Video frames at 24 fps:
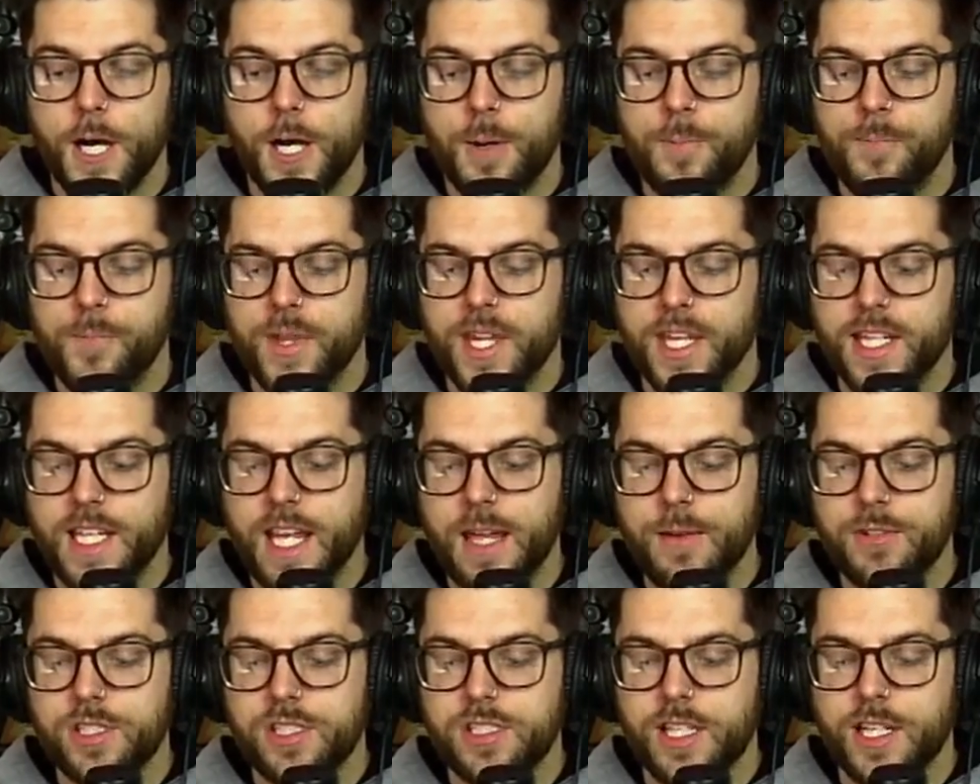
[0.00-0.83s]
It
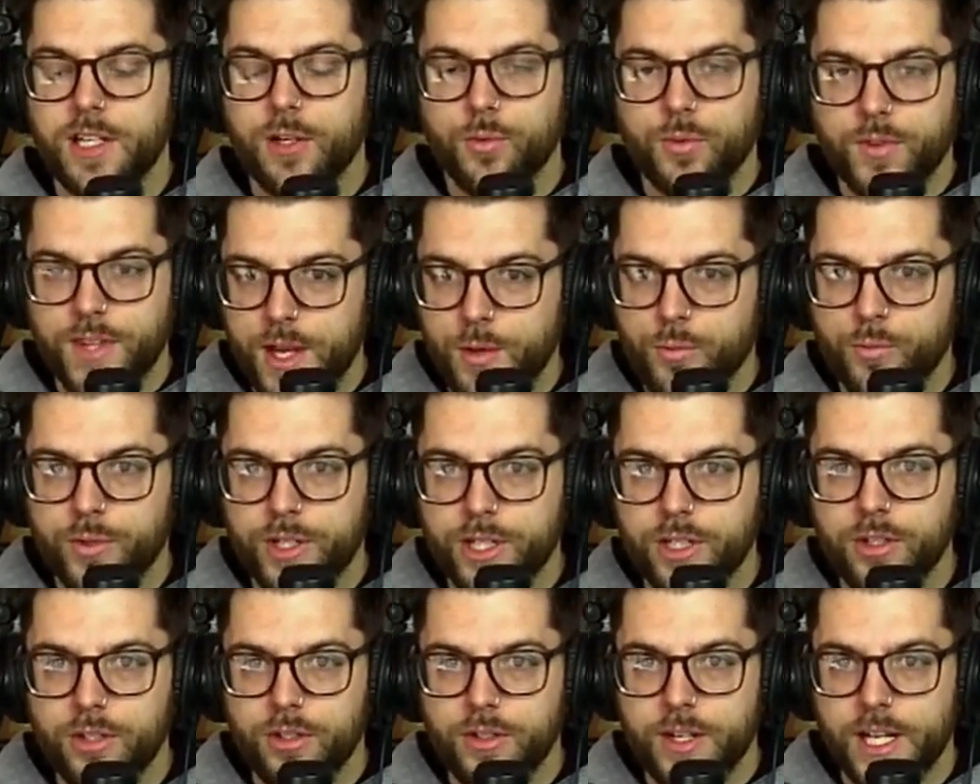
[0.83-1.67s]
gave us like that
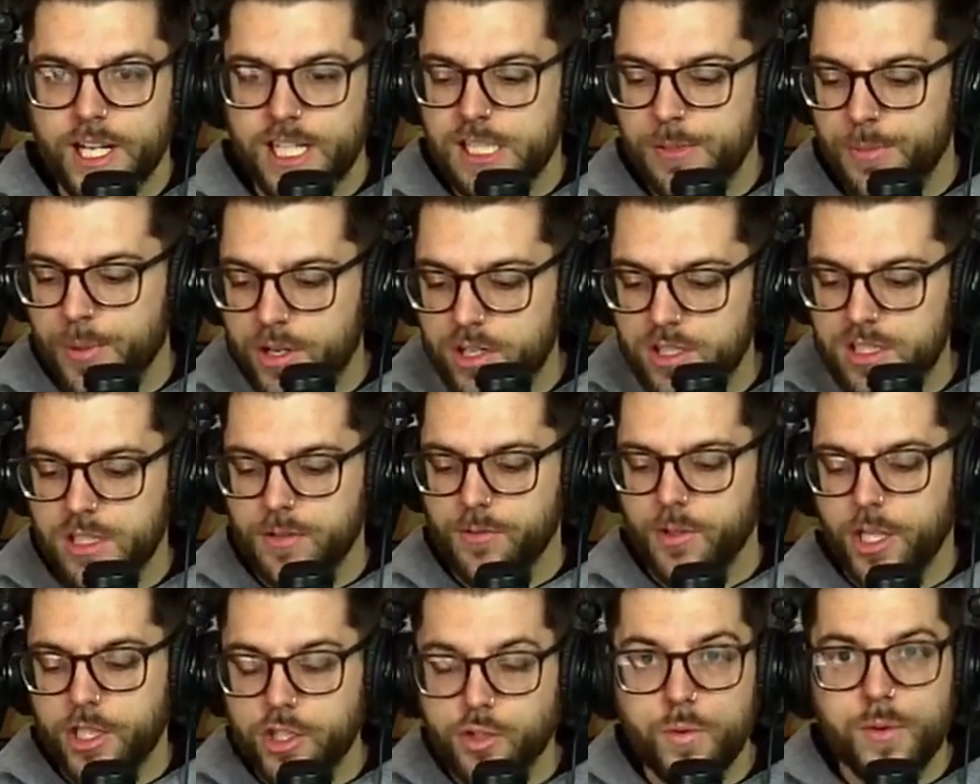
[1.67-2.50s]
real experience of
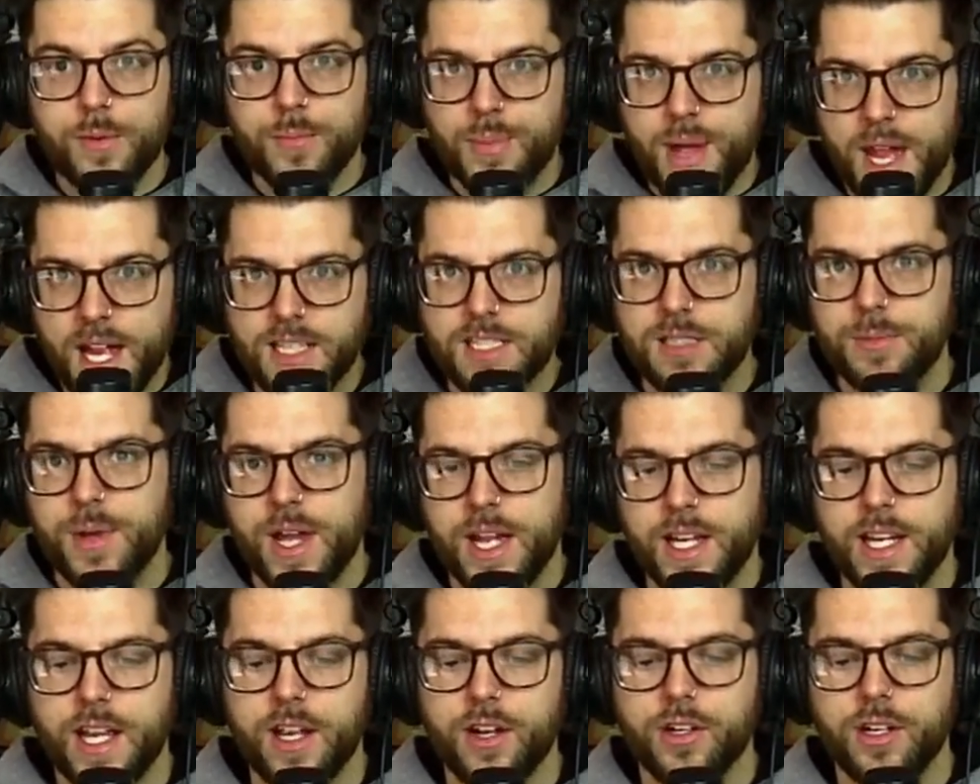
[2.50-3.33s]
like doing
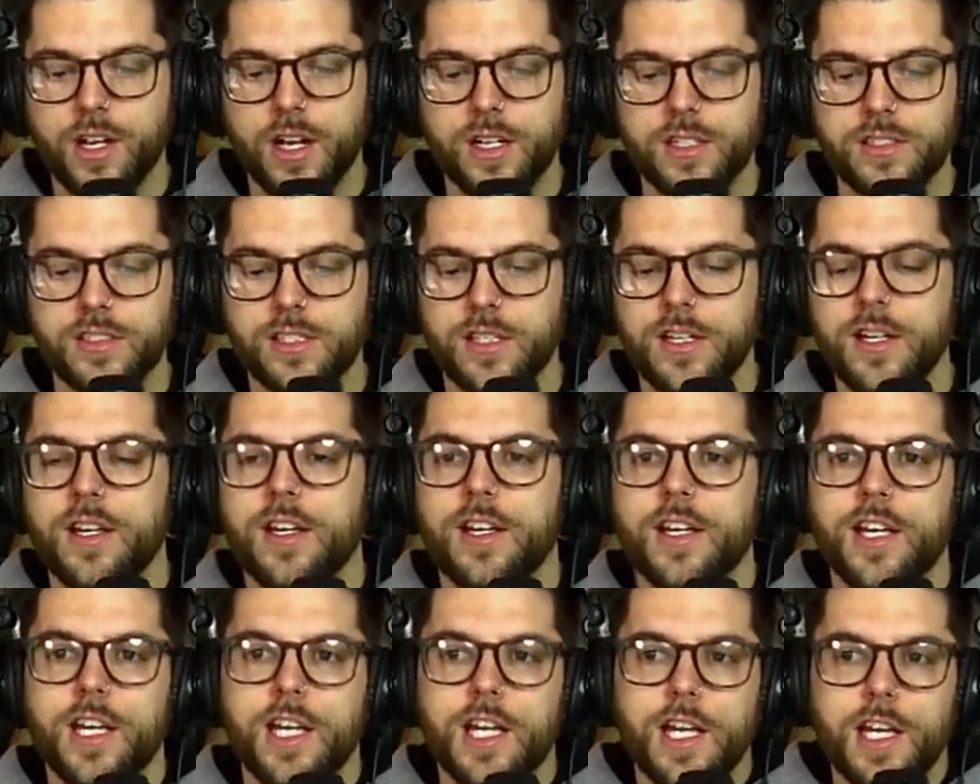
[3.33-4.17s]
back-to-back haircuts,
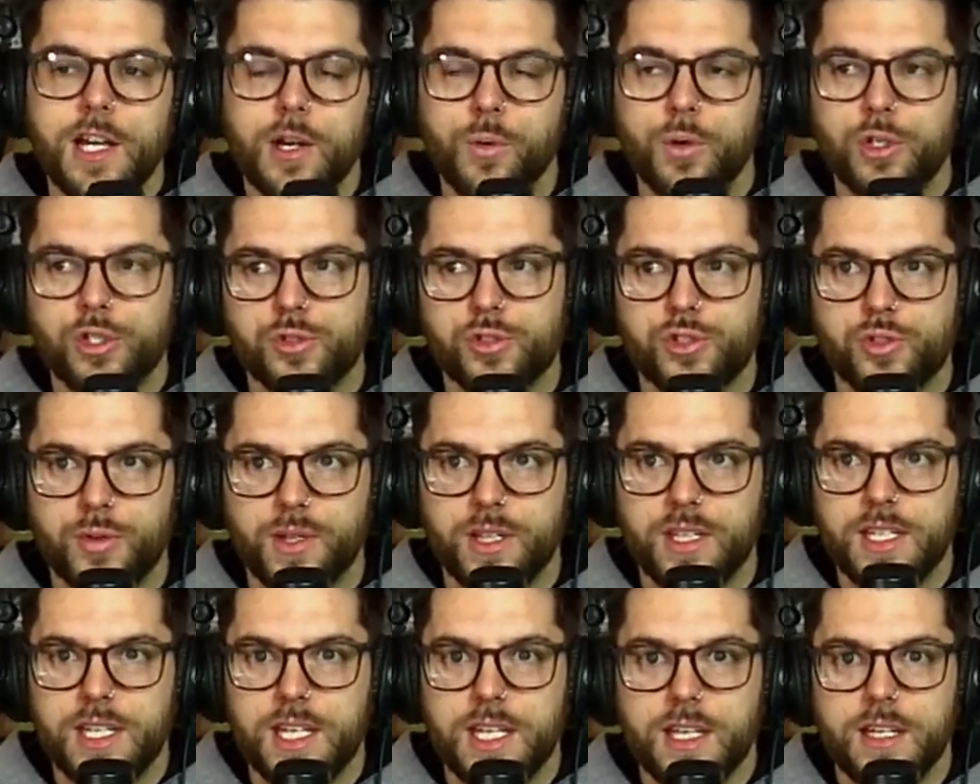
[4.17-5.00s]
which was really
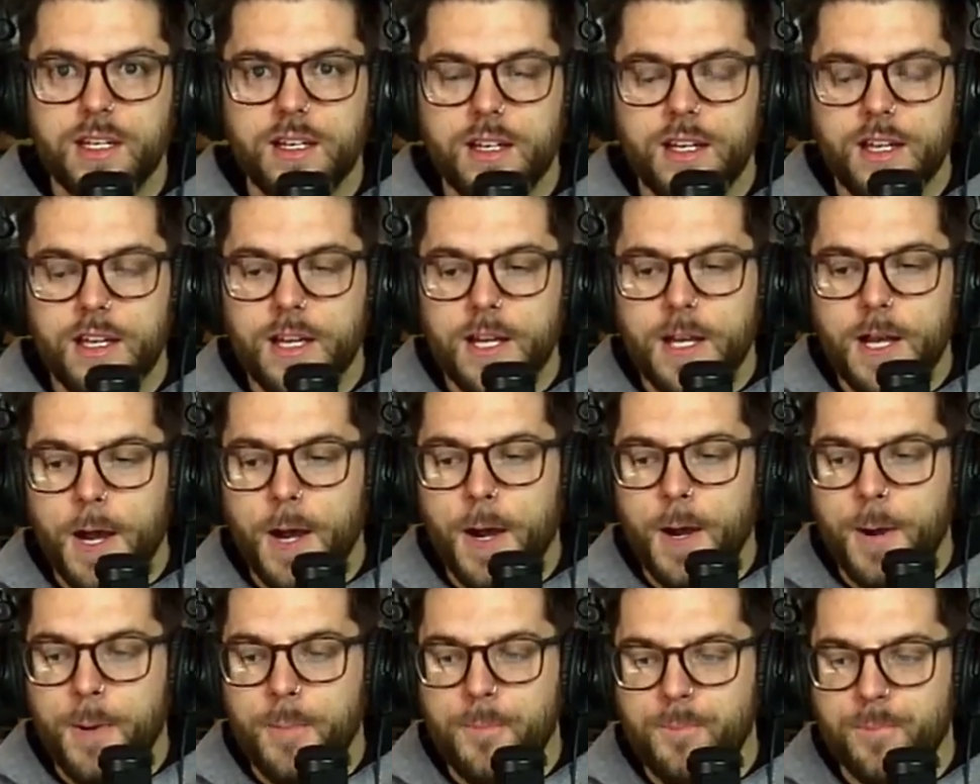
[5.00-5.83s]
neat.
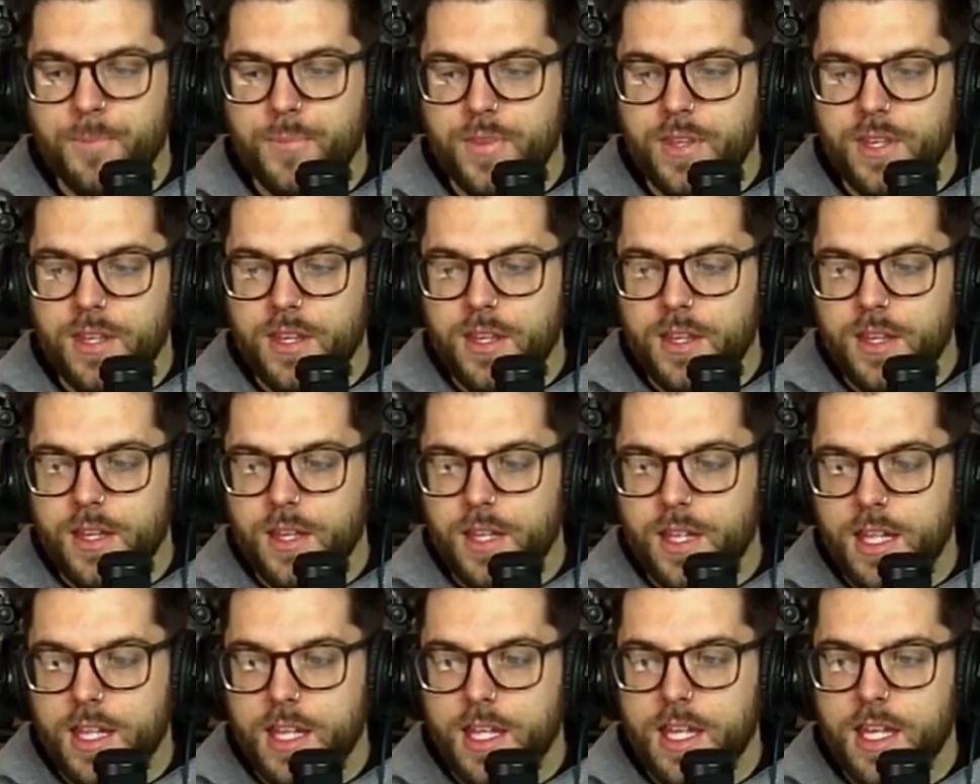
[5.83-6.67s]
And
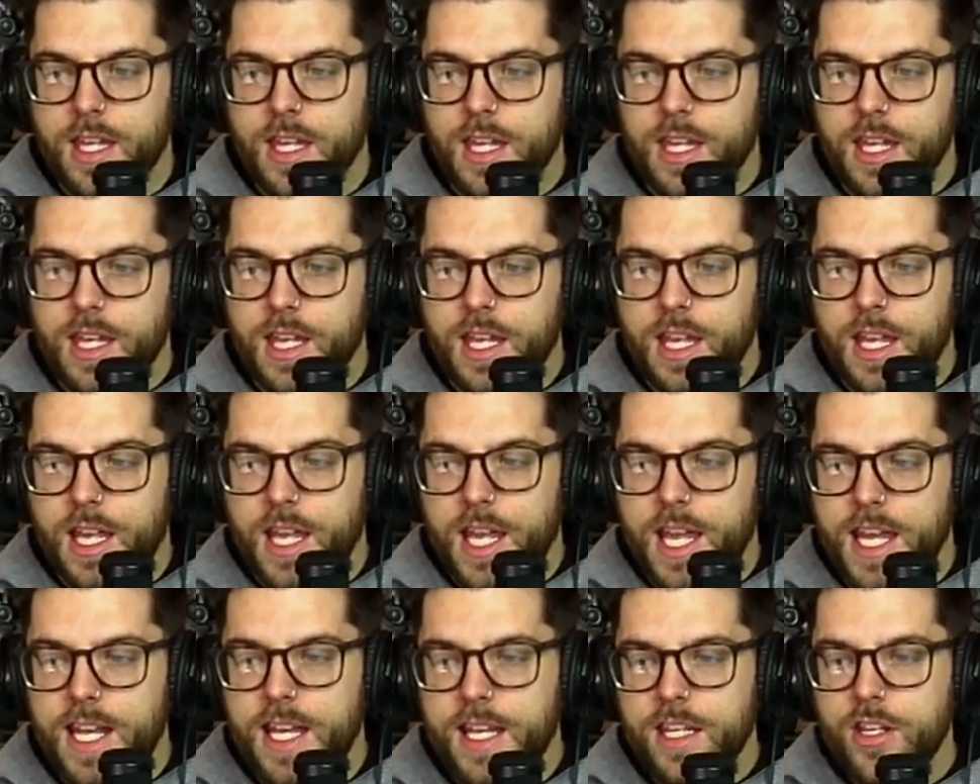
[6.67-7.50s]

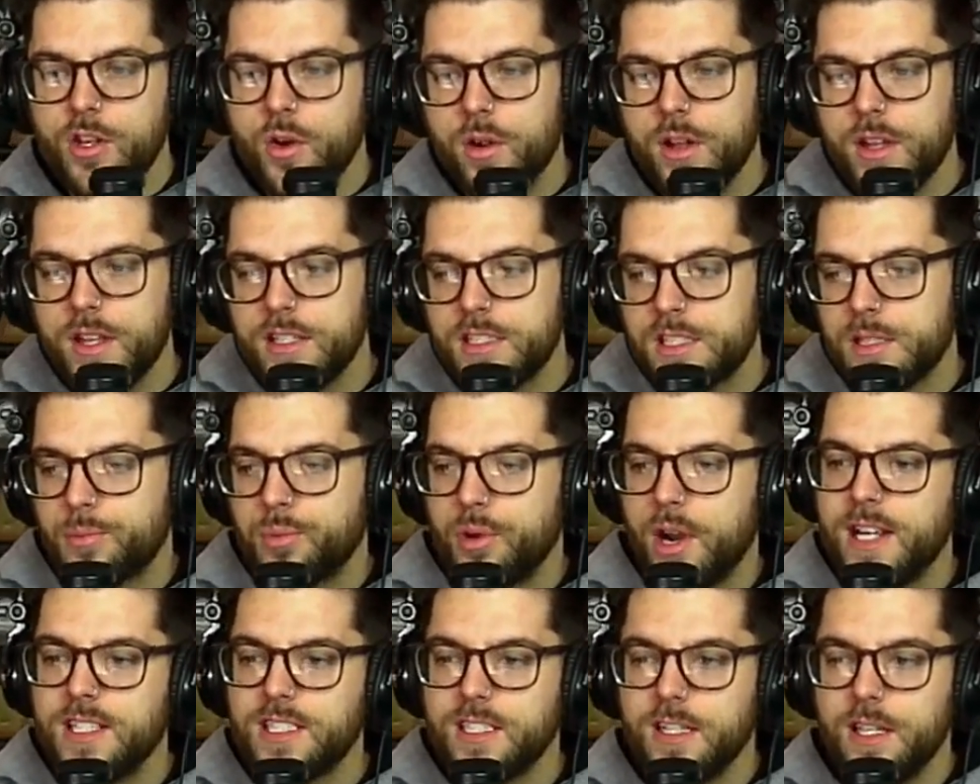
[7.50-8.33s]
you know what?
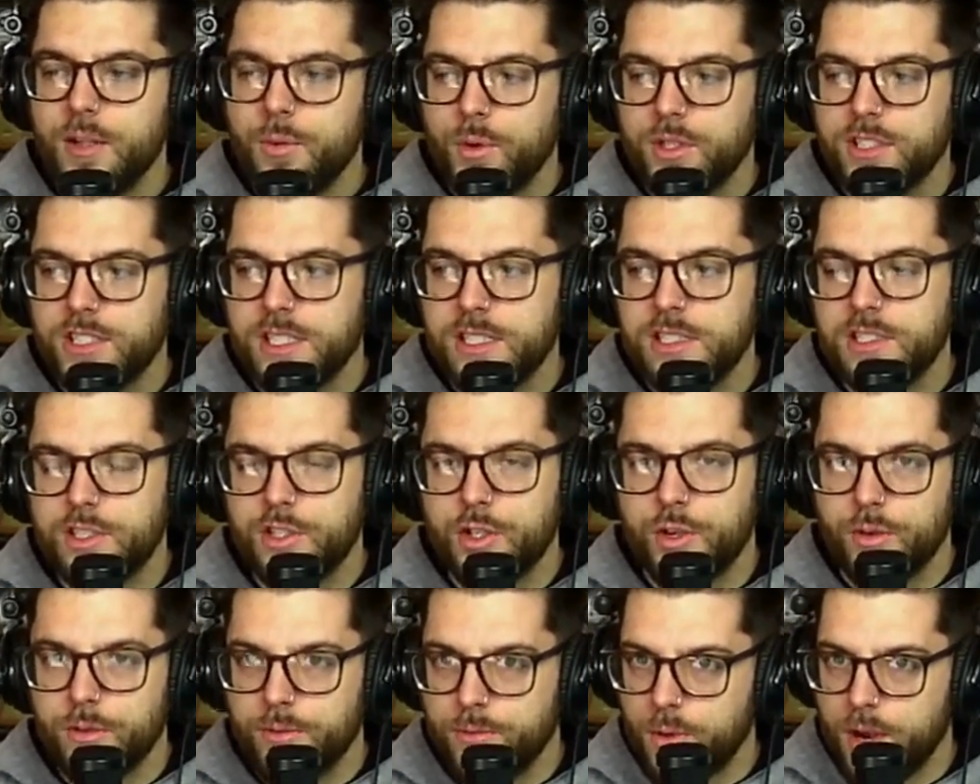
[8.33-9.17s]
Surprisingly, it wasn't as
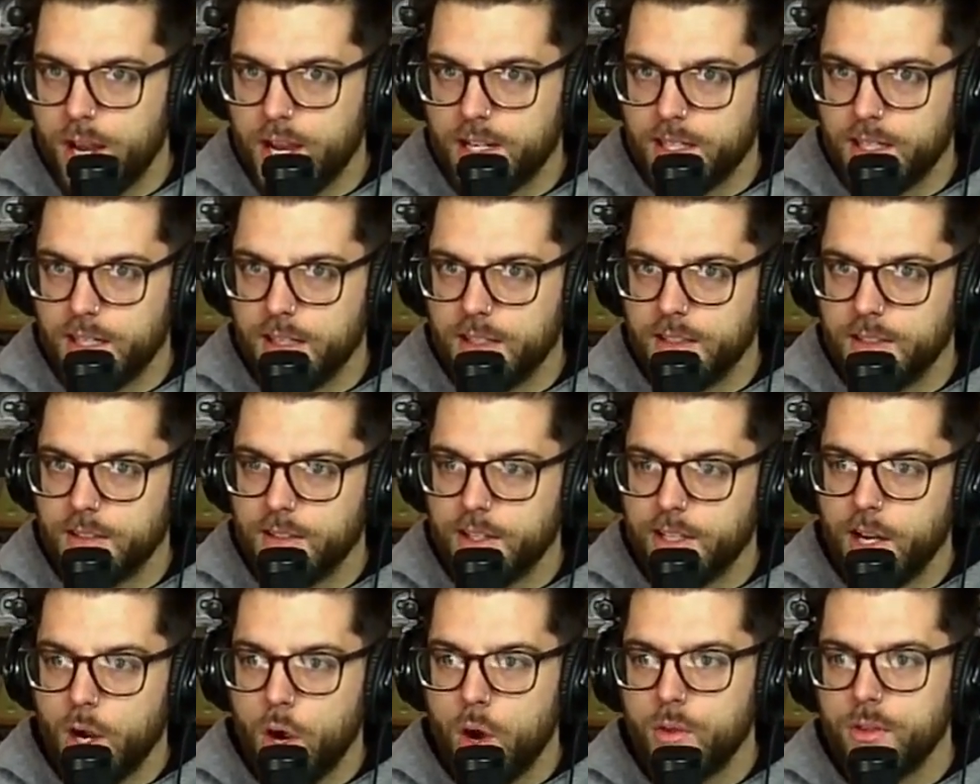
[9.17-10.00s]
nerve-wracking.
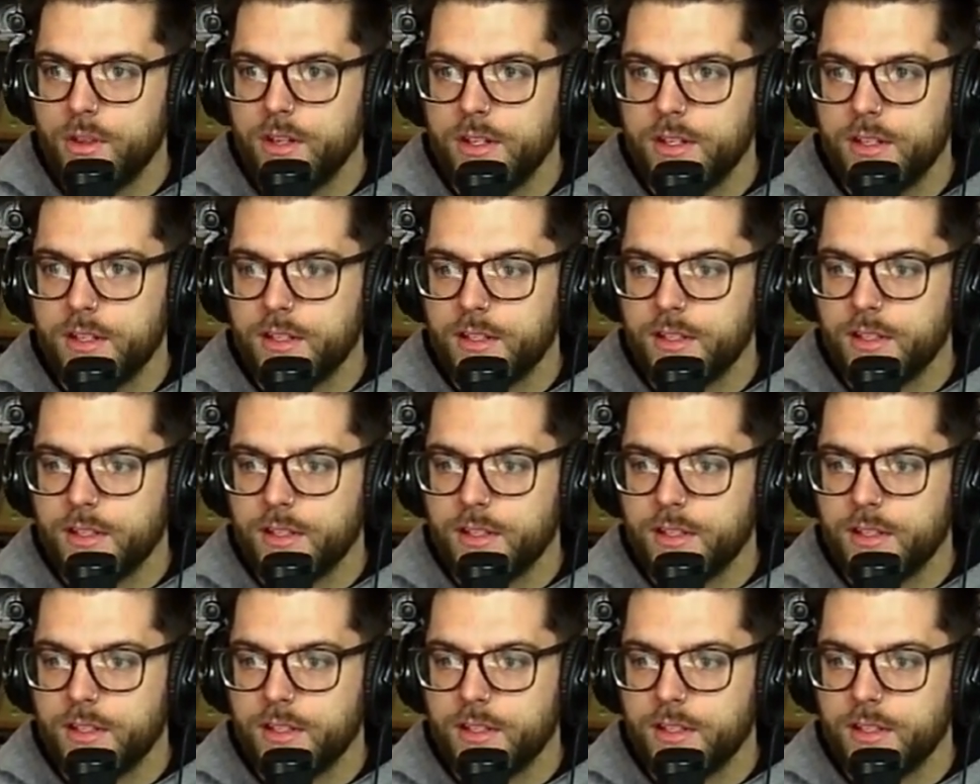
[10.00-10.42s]
Like all the,